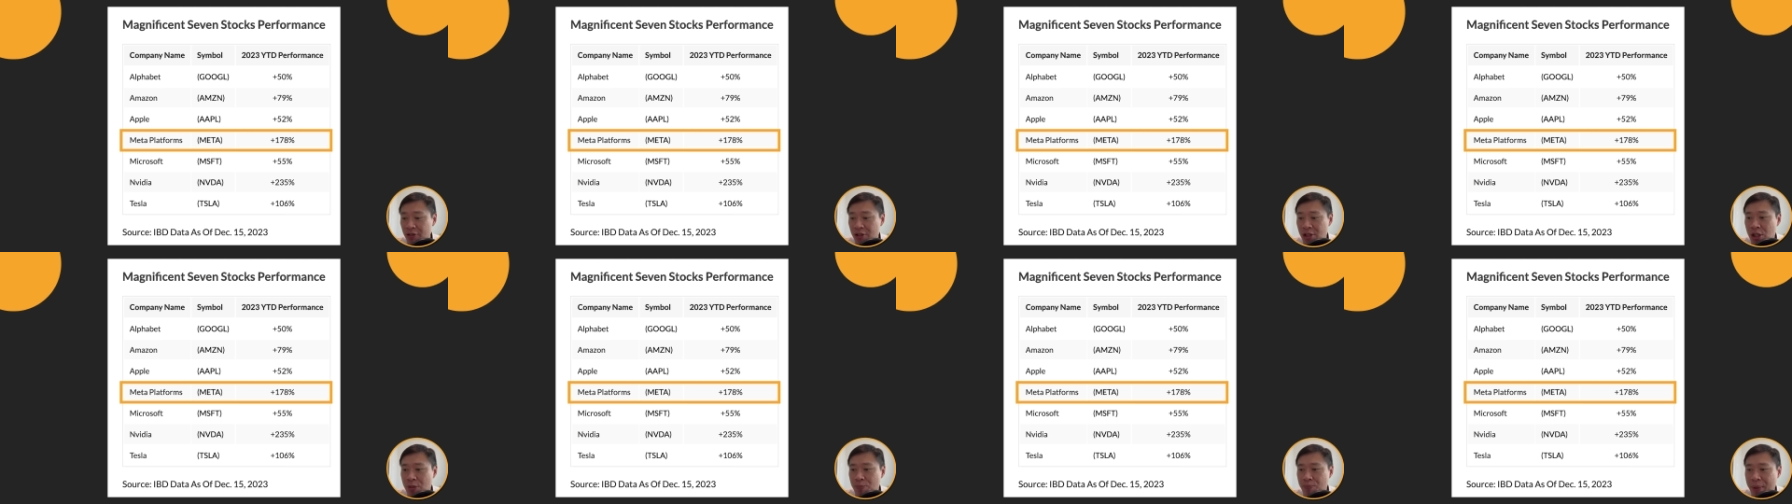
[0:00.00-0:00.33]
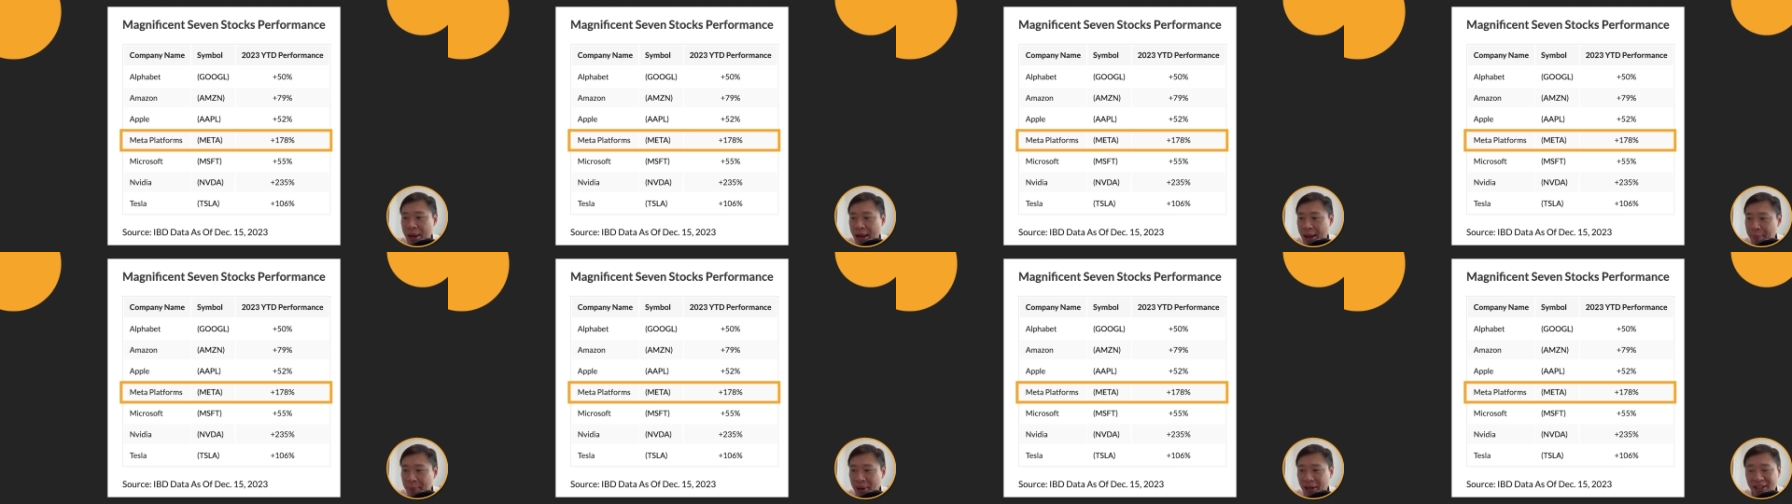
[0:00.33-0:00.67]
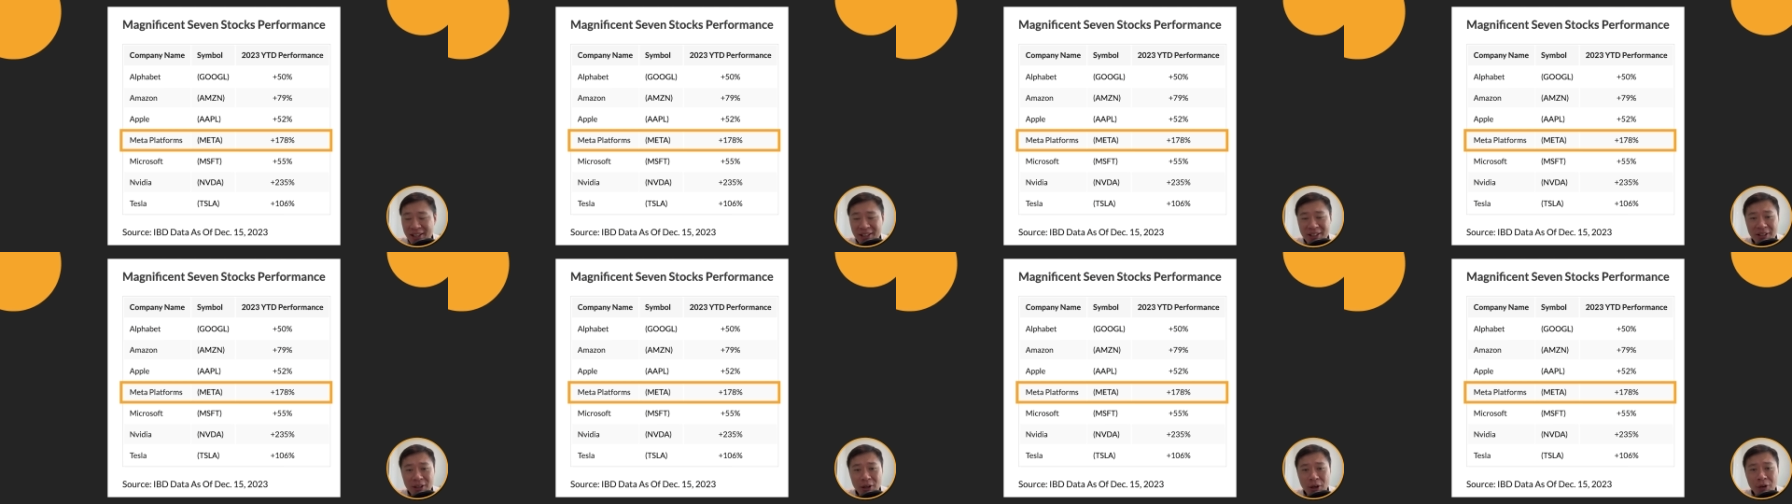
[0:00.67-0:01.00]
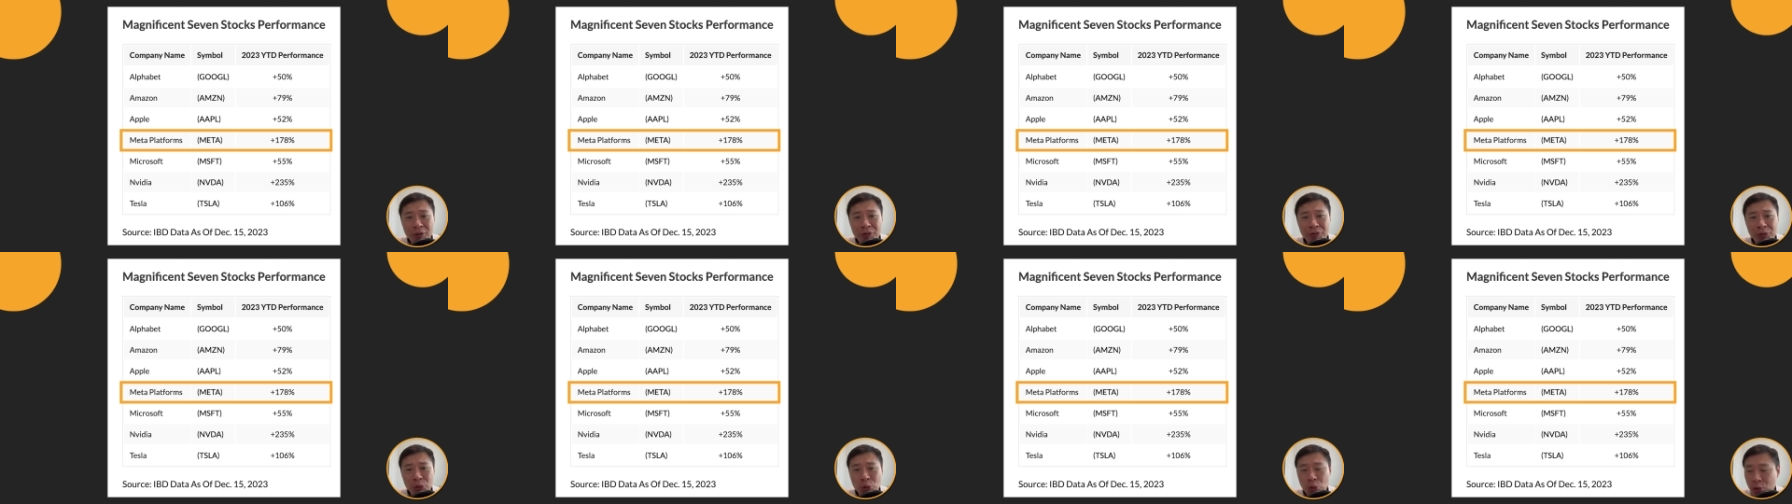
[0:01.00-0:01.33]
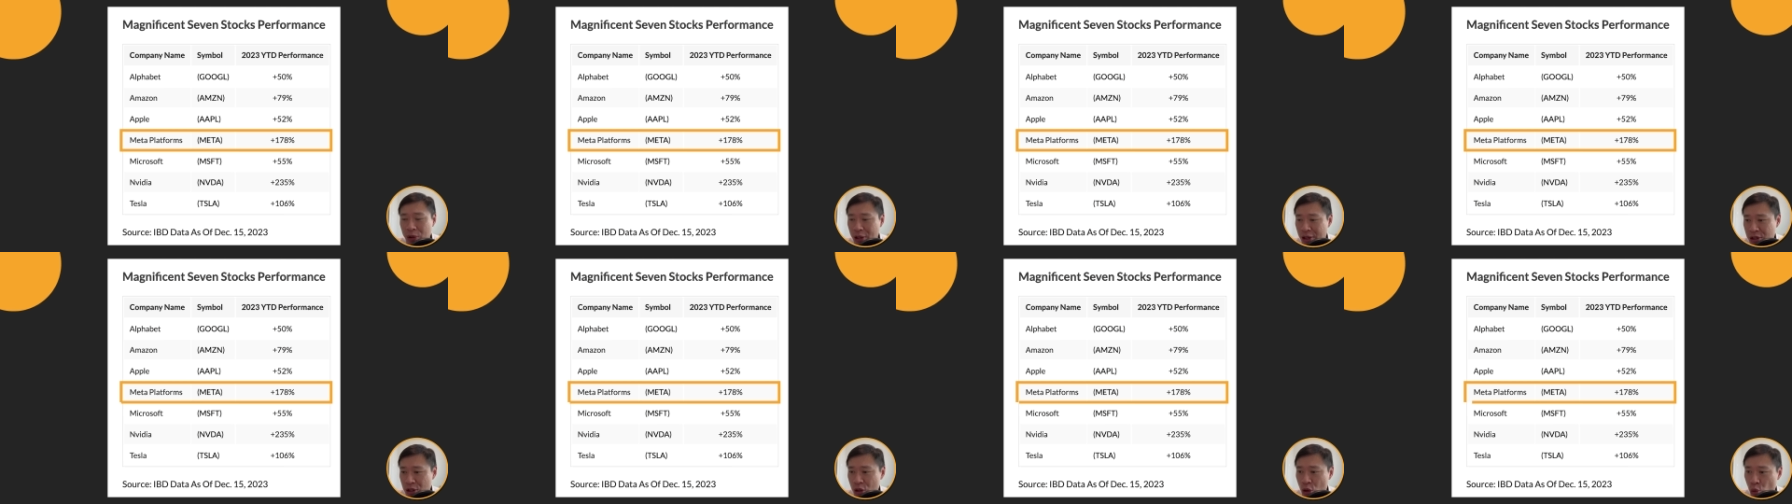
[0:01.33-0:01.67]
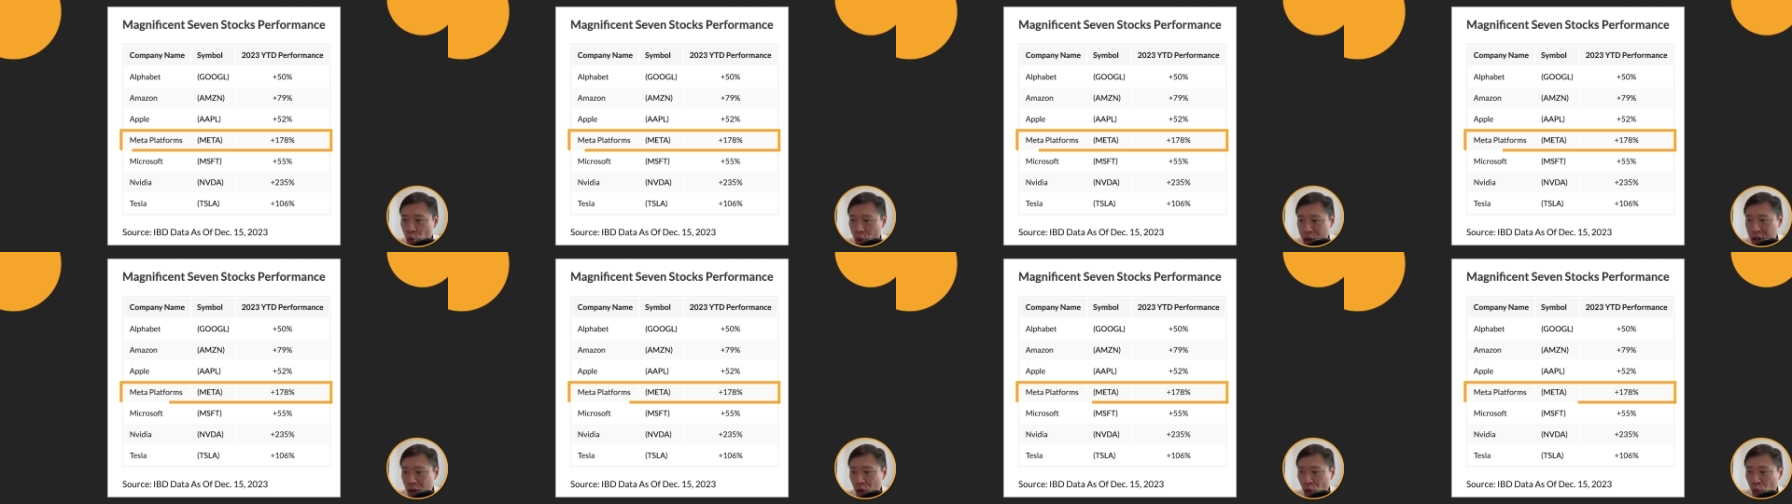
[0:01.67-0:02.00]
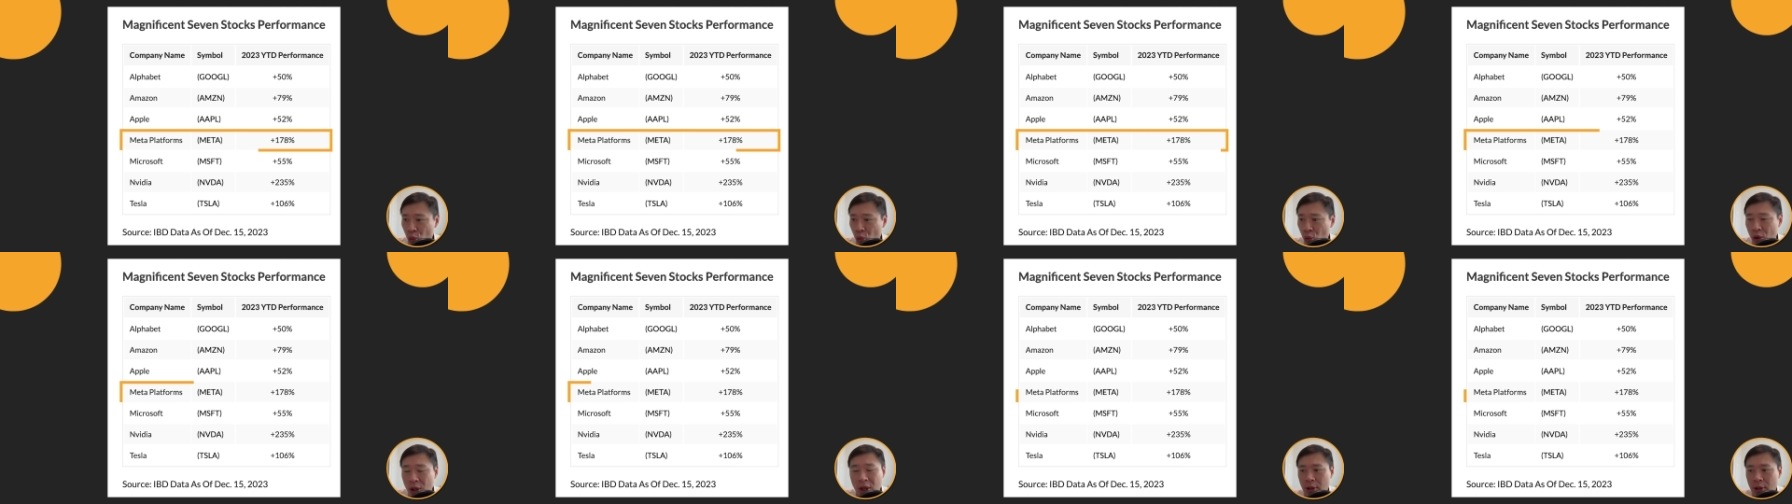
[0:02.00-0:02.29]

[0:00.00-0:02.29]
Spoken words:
this bear market of 2022,